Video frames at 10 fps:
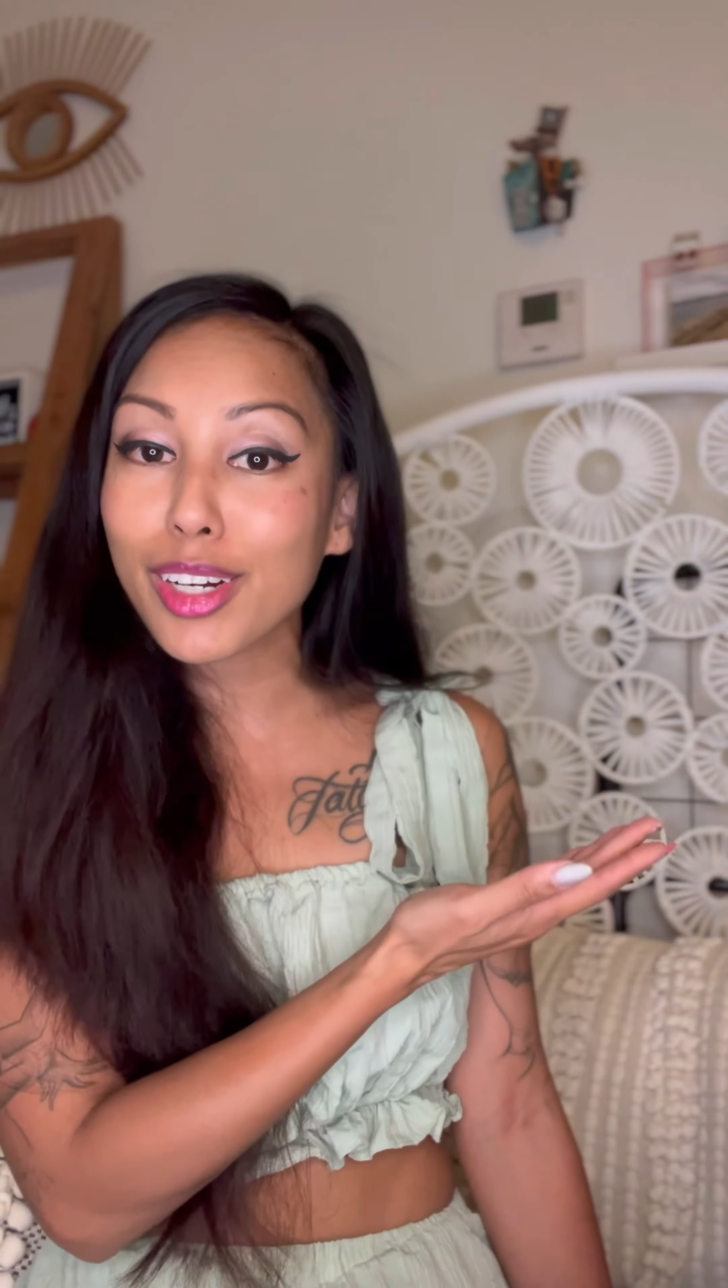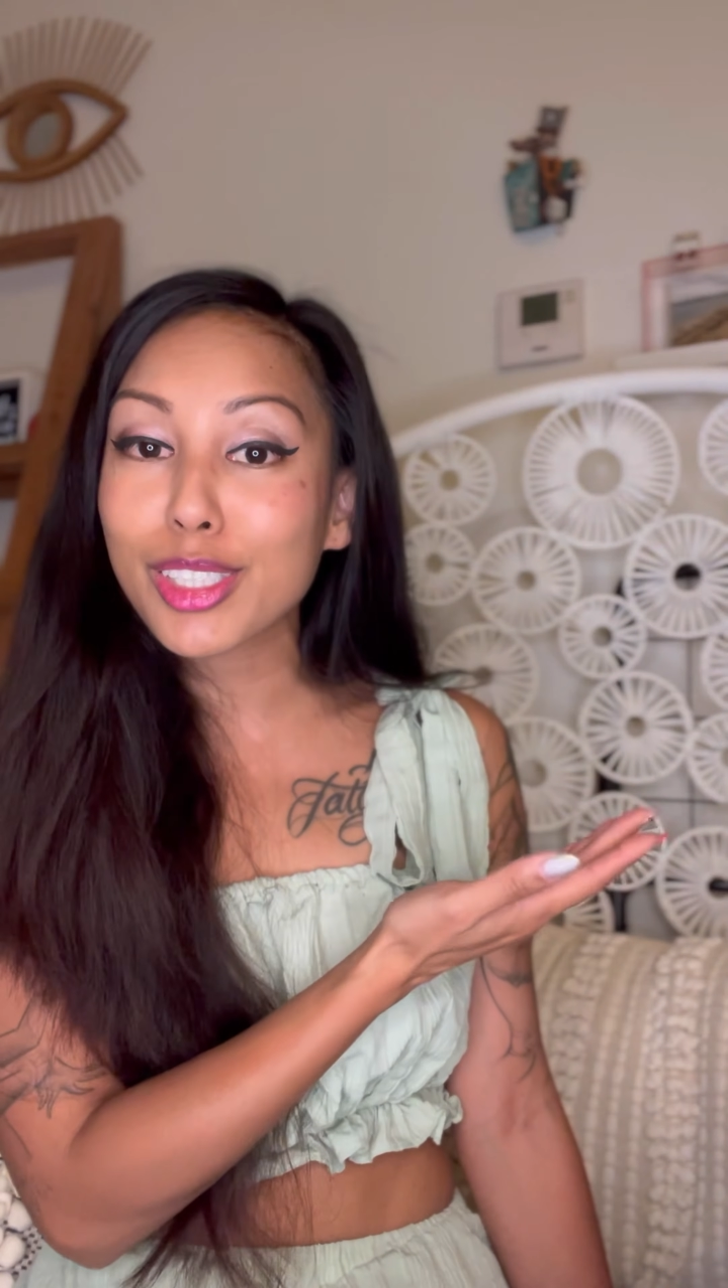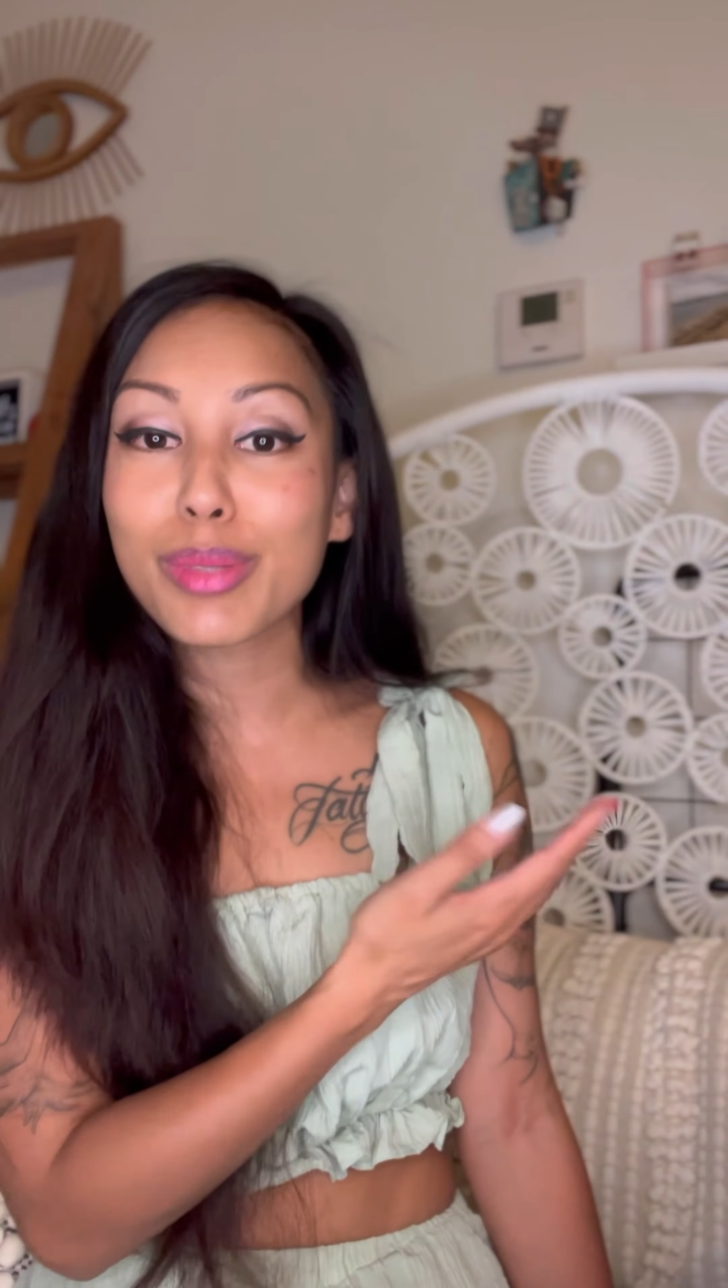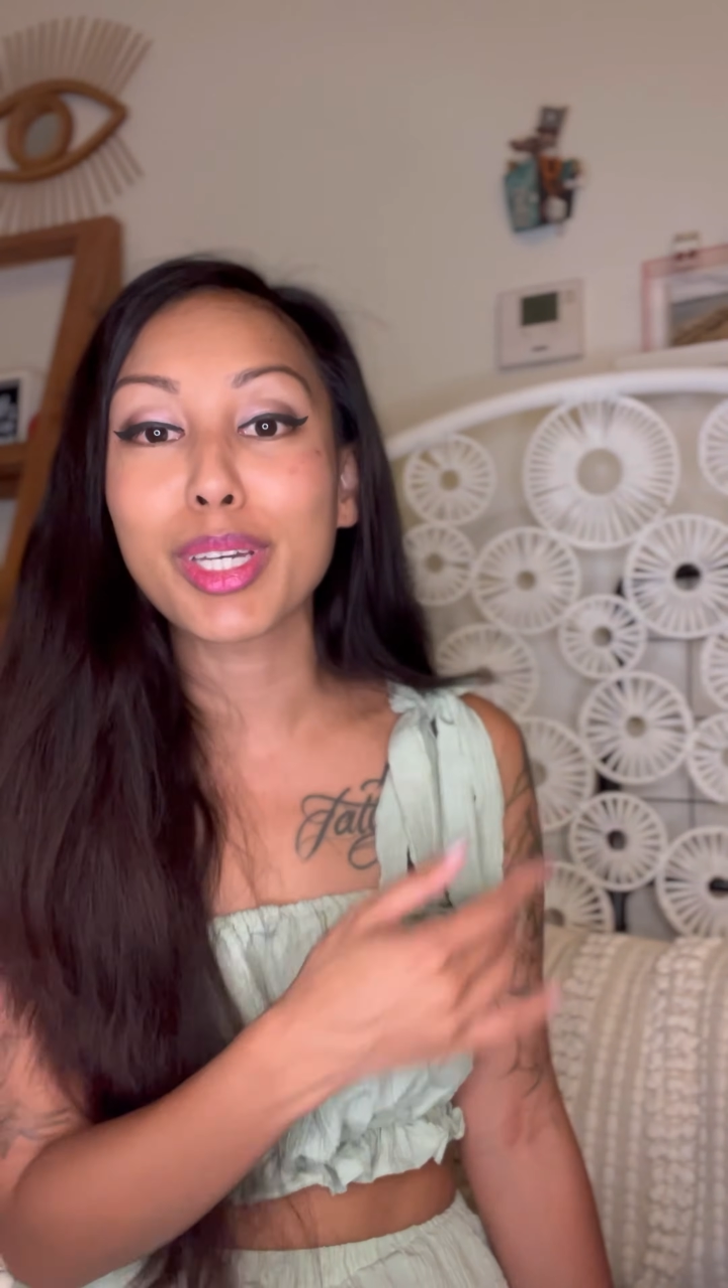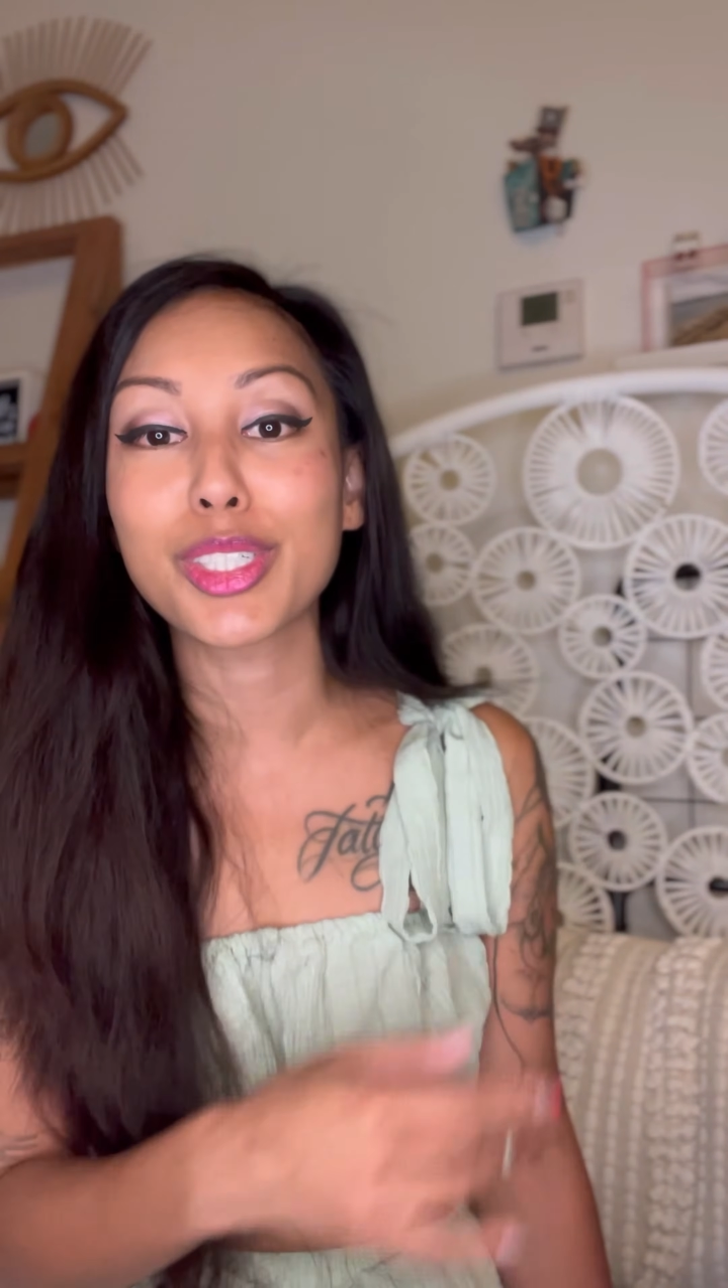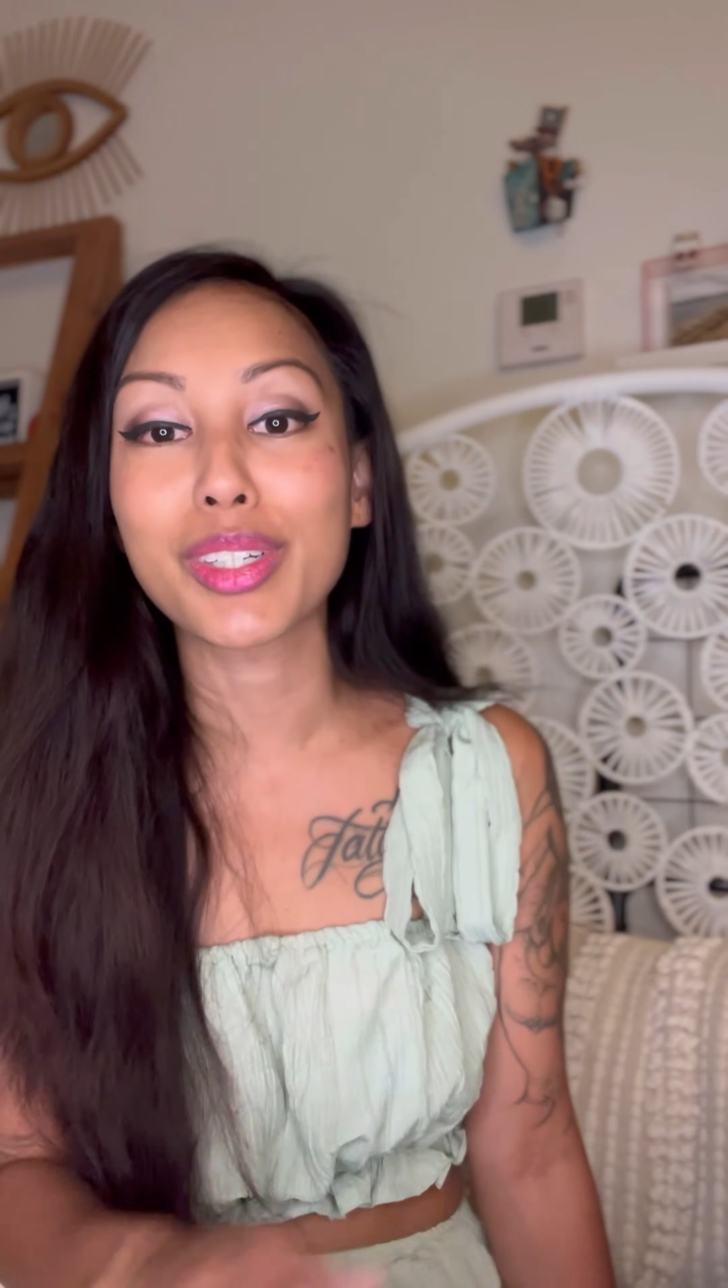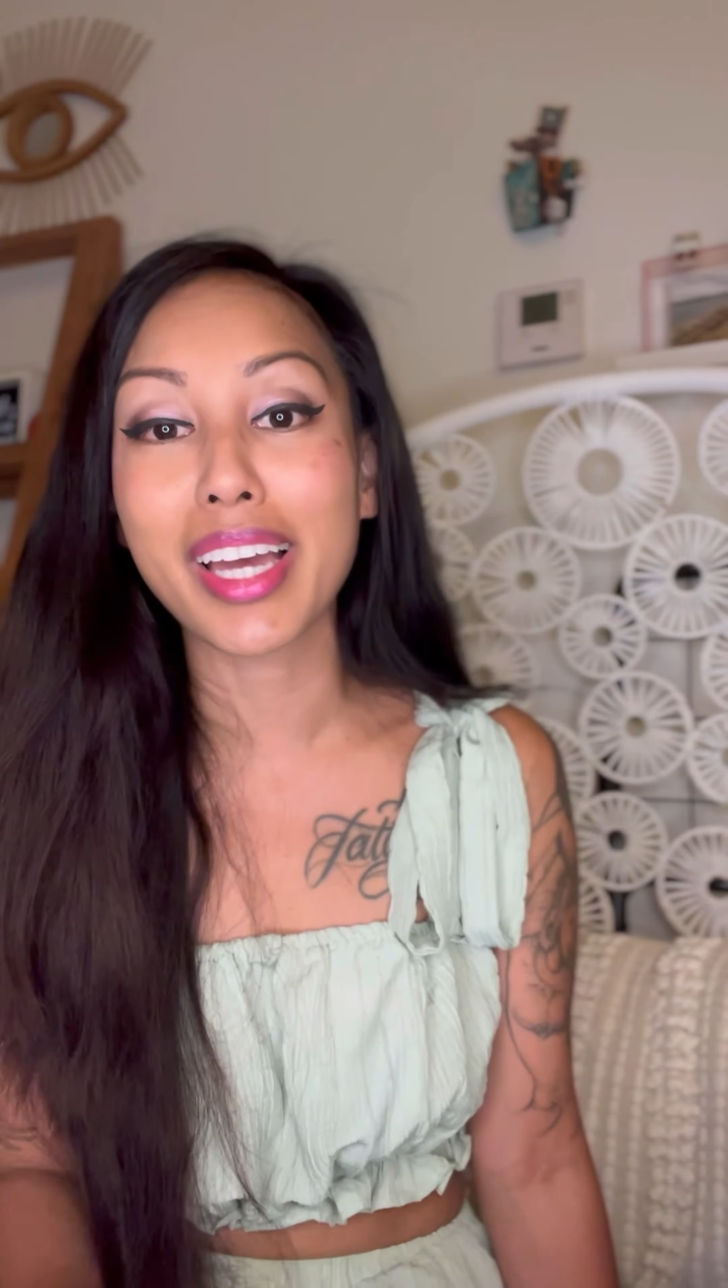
to make sure that